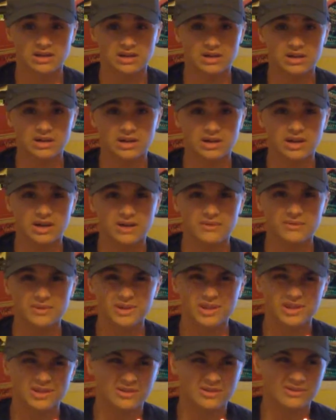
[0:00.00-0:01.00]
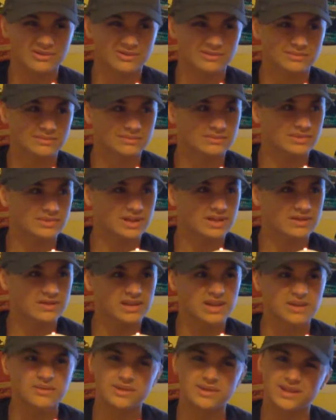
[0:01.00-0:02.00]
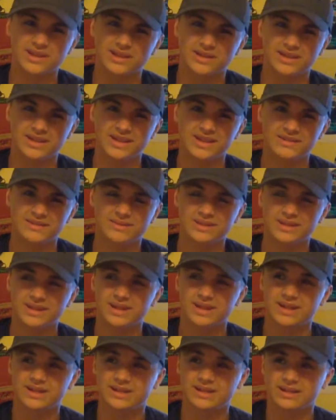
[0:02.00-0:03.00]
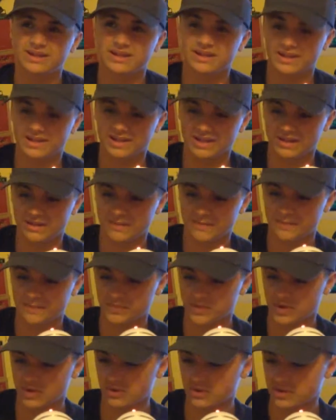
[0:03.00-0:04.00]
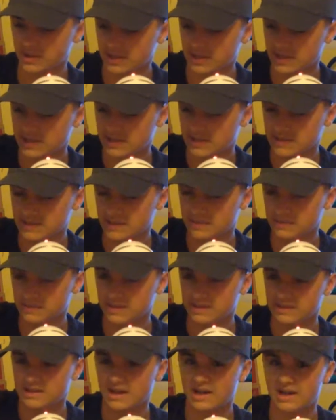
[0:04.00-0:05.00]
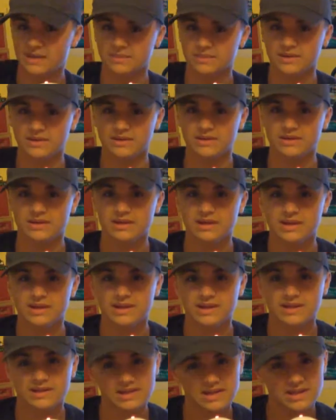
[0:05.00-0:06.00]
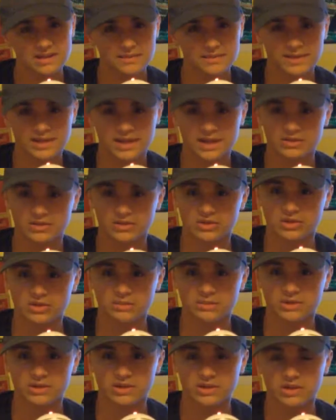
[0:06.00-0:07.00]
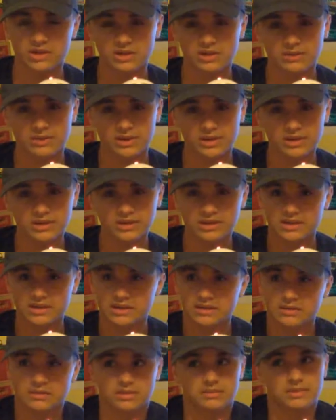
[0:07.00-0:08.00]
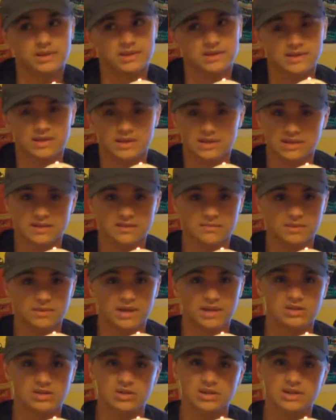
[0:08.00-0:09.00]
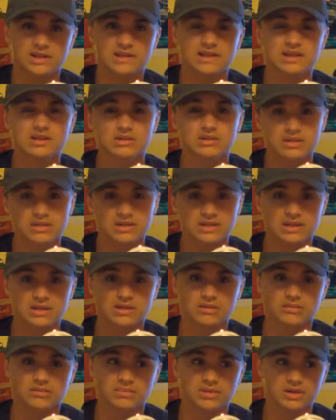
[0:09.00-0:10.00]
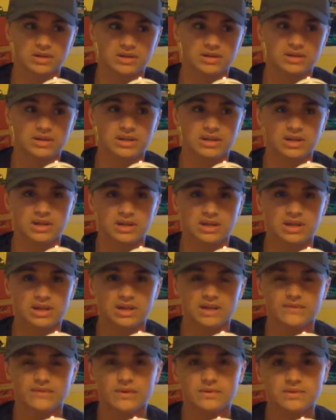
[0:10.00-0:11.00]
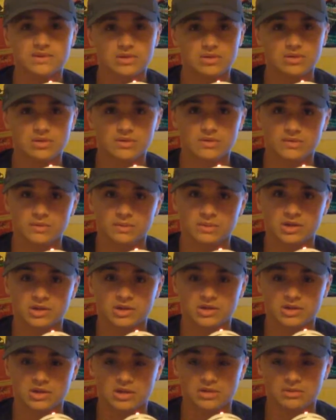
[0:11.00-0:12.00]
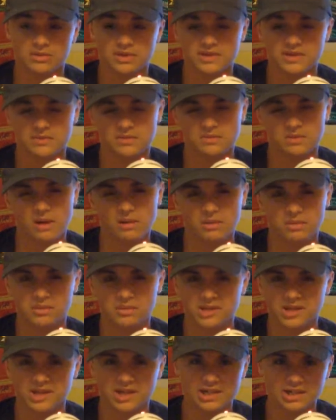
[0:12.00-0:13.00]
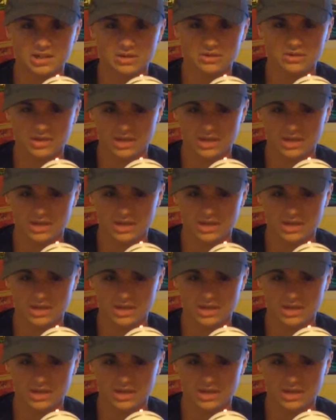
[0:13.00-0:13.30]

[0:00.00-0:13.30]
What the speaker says: I don't get what they did with that, like all the laces up in the top there. It's kind of an odd look, but you know what, I'm not saying it's a bad look. It's interesting, but if I was going to go for one of the colorways, it would probably be the yellow.